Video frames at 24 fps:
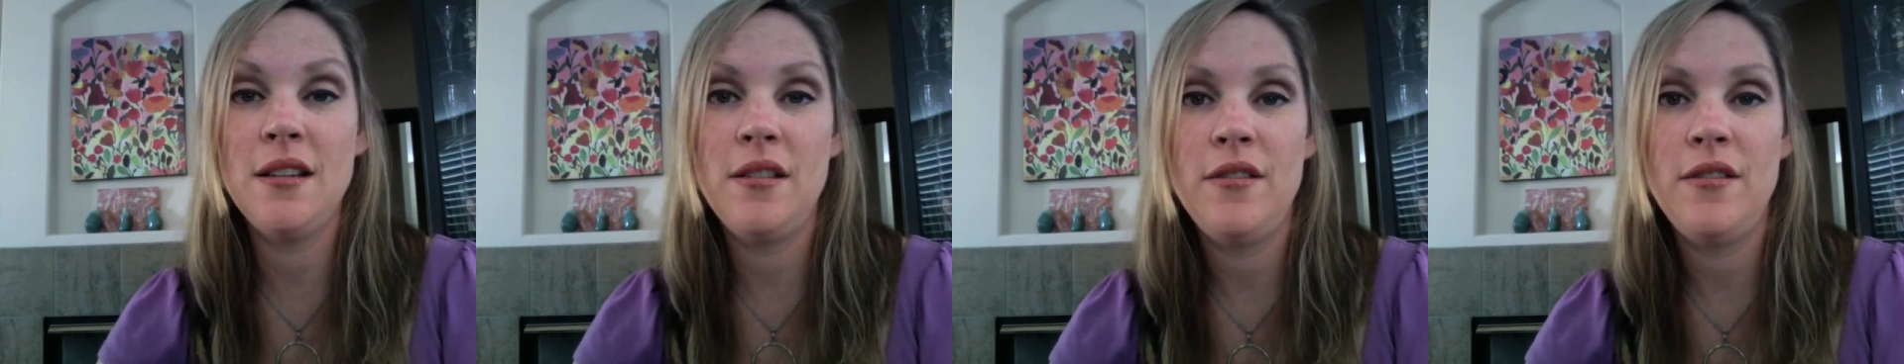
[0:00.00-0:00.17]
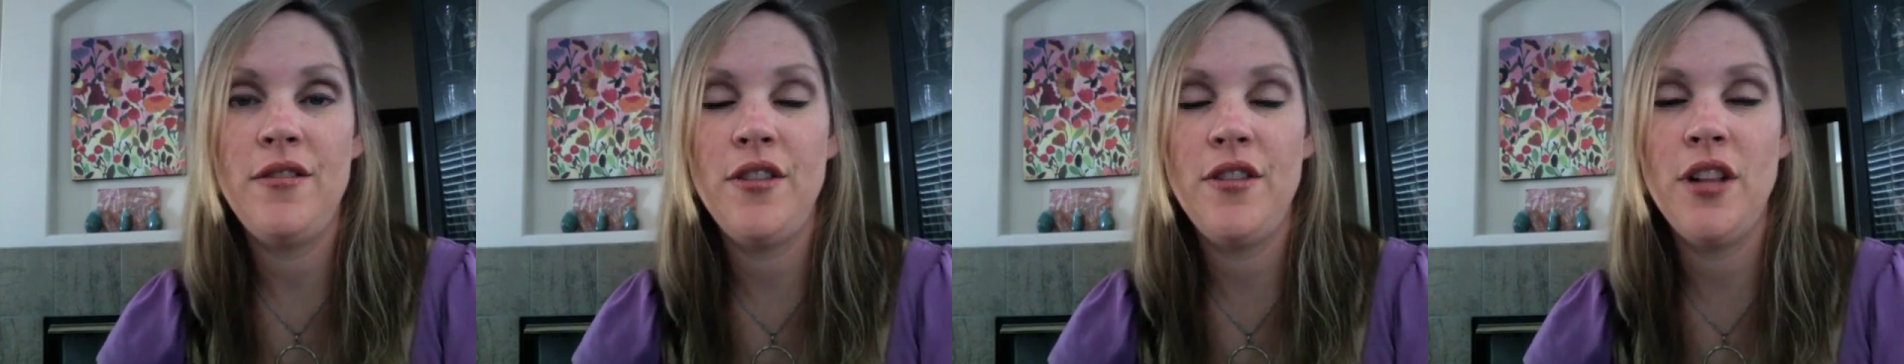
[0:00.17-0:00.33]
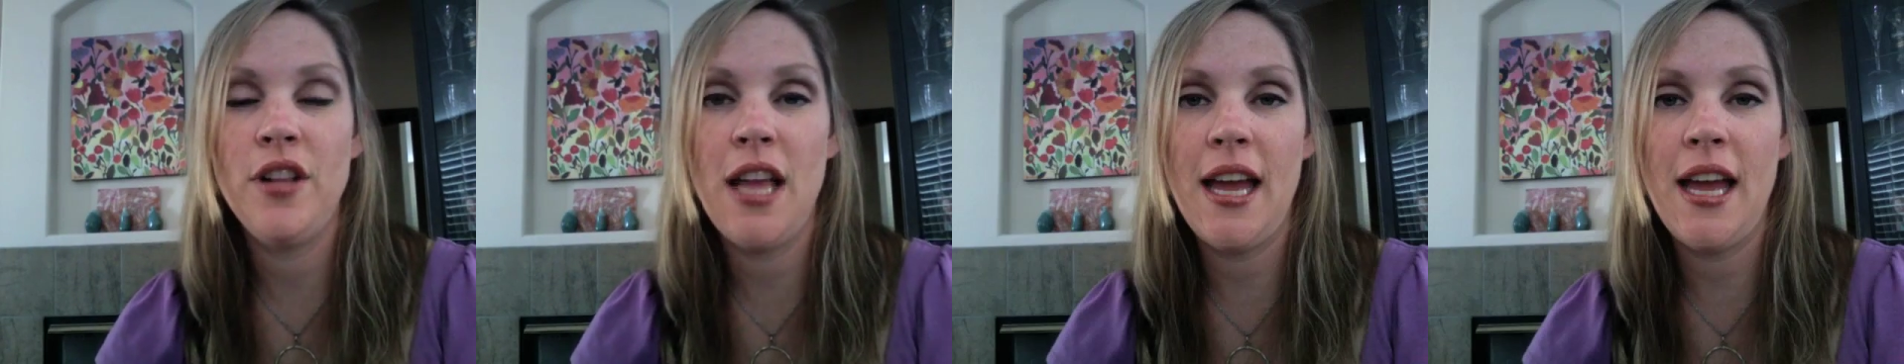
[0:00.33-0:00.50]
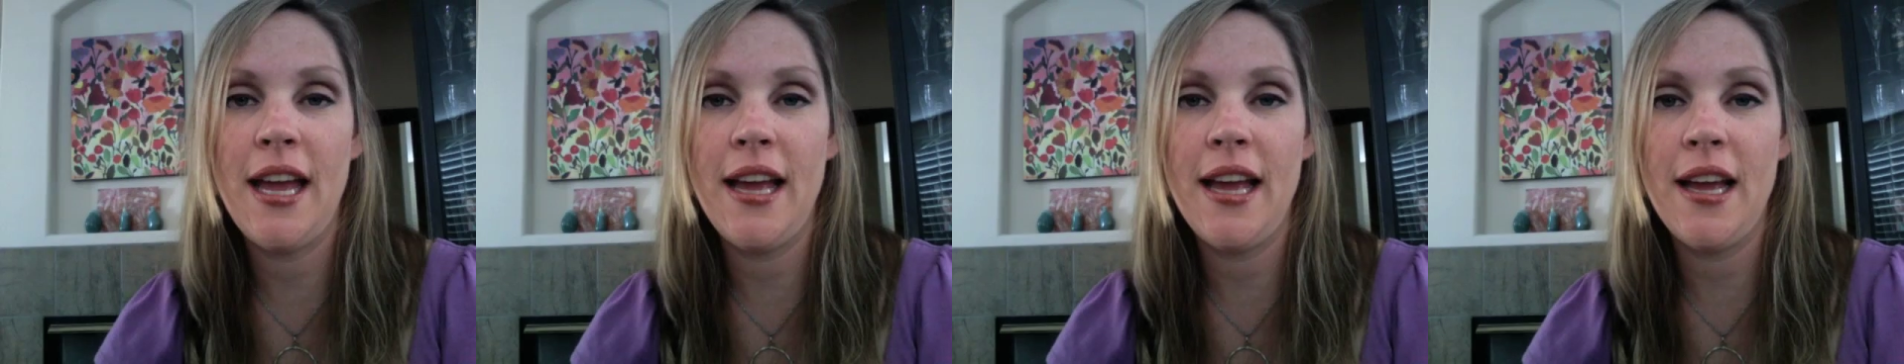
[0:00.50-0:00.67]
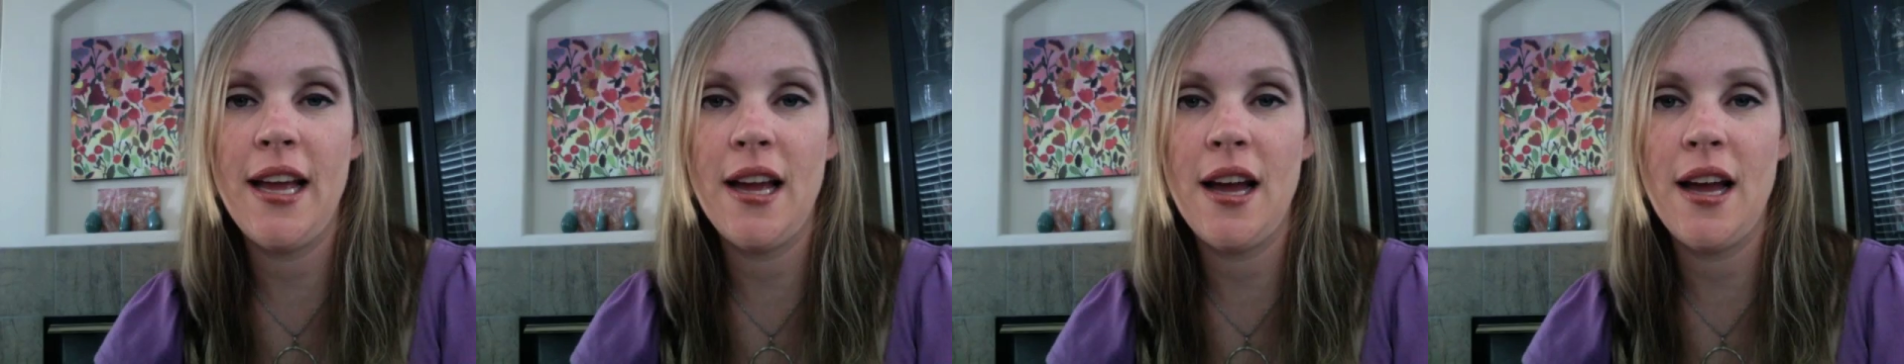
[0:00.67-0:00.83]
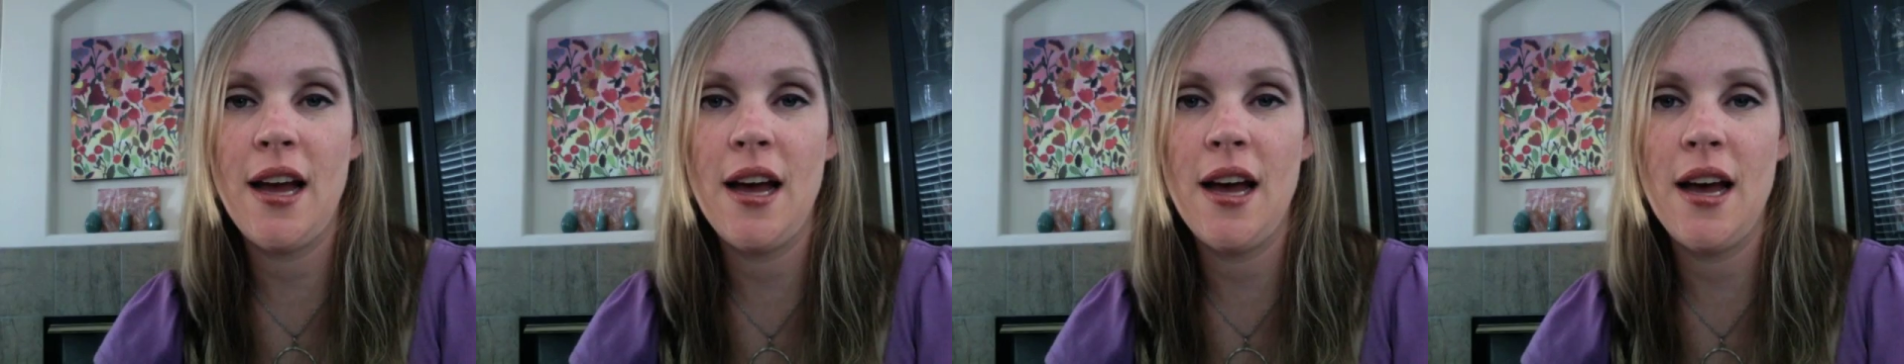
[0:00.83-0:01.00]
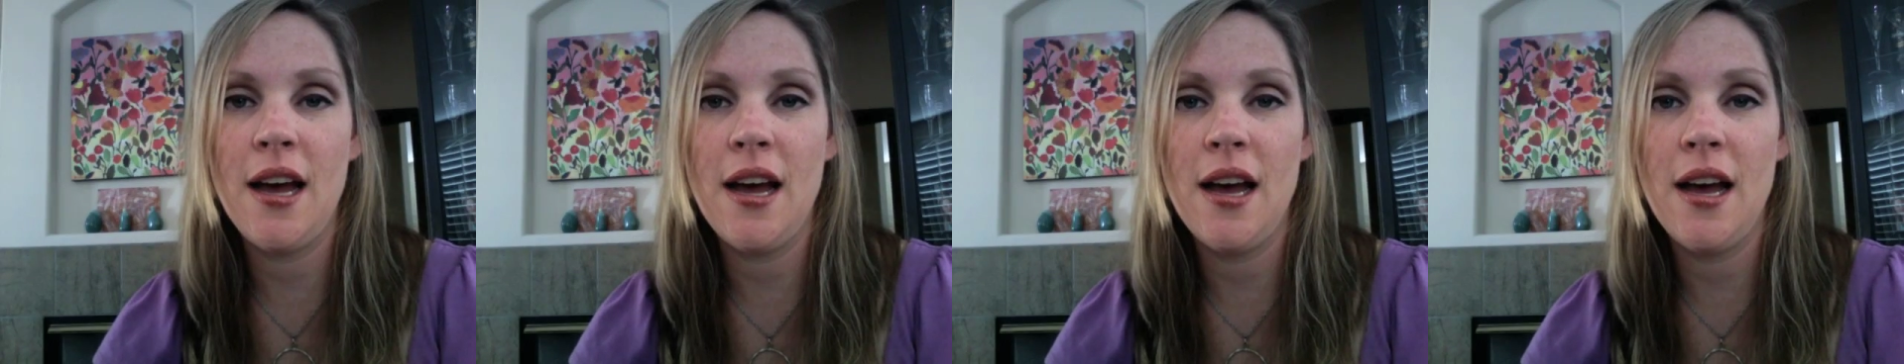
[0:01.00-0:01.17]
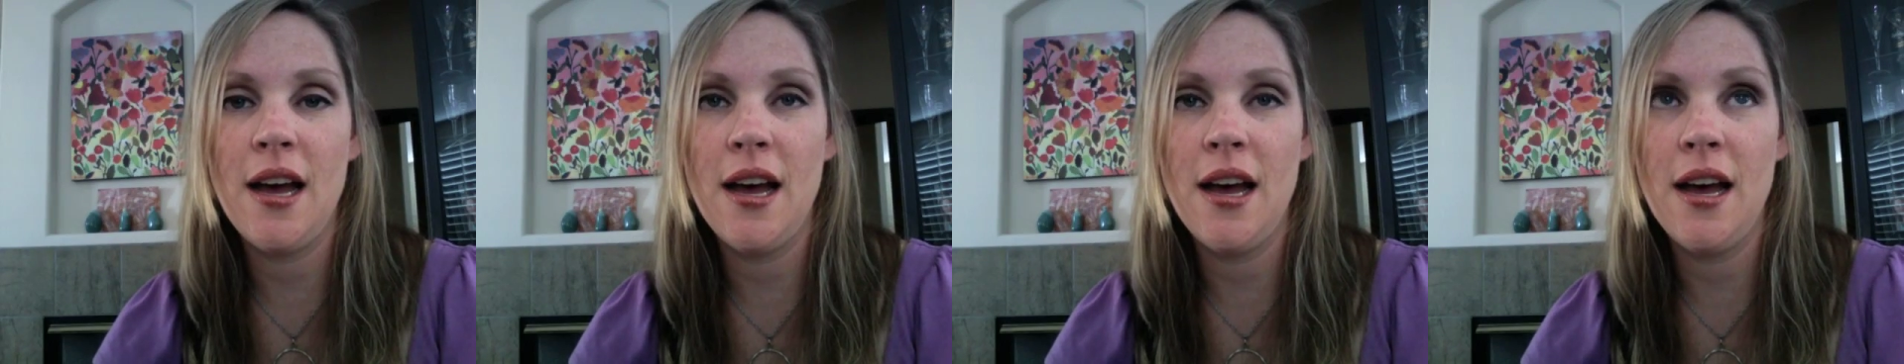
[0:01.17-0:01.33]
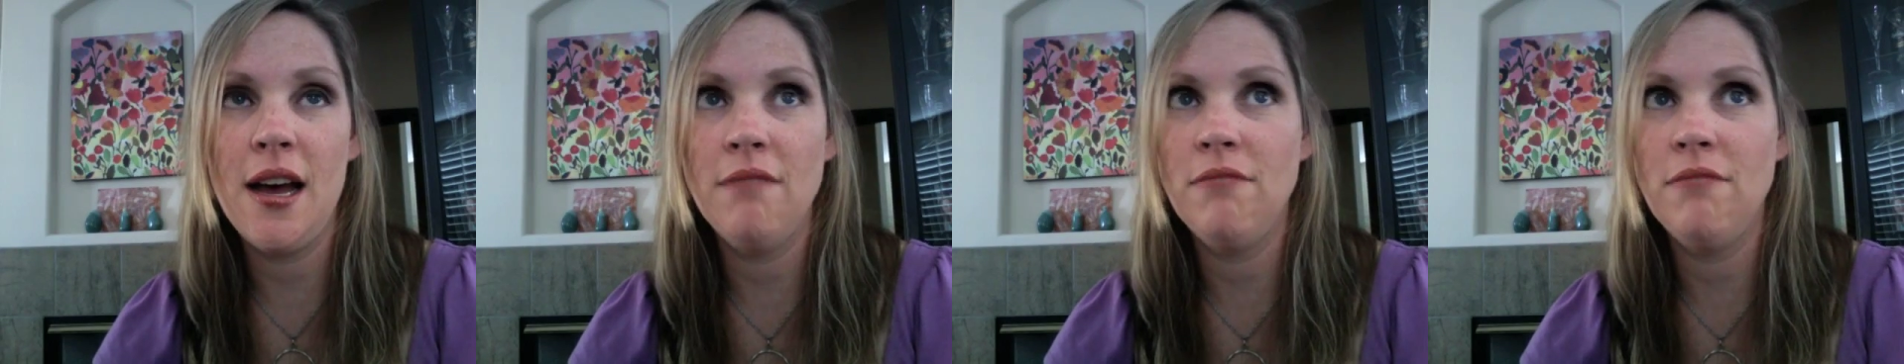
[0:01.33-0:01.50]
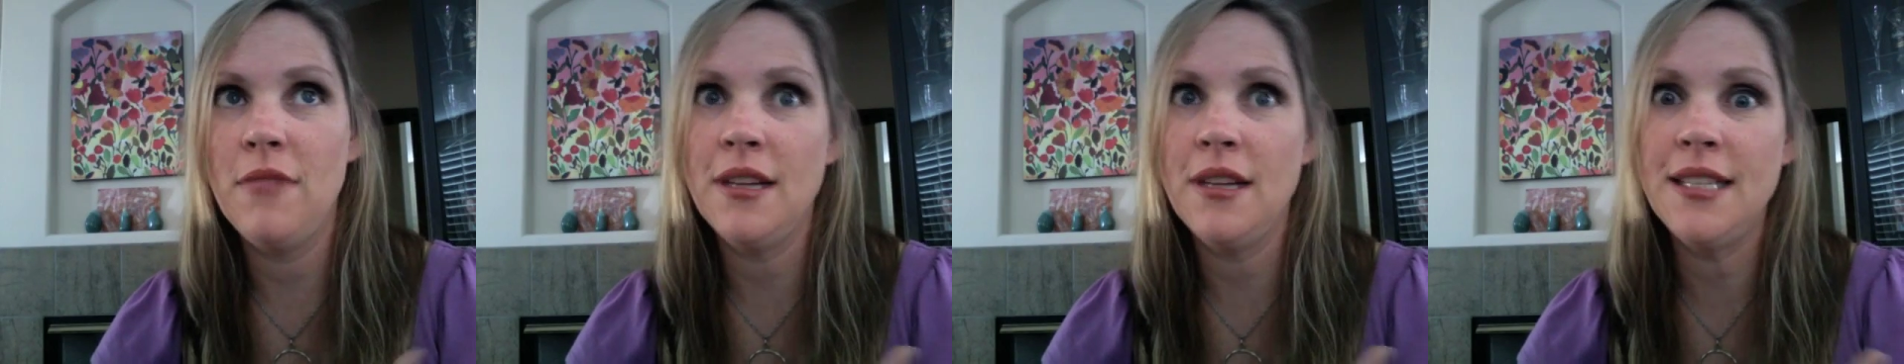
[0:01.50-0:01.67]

for like a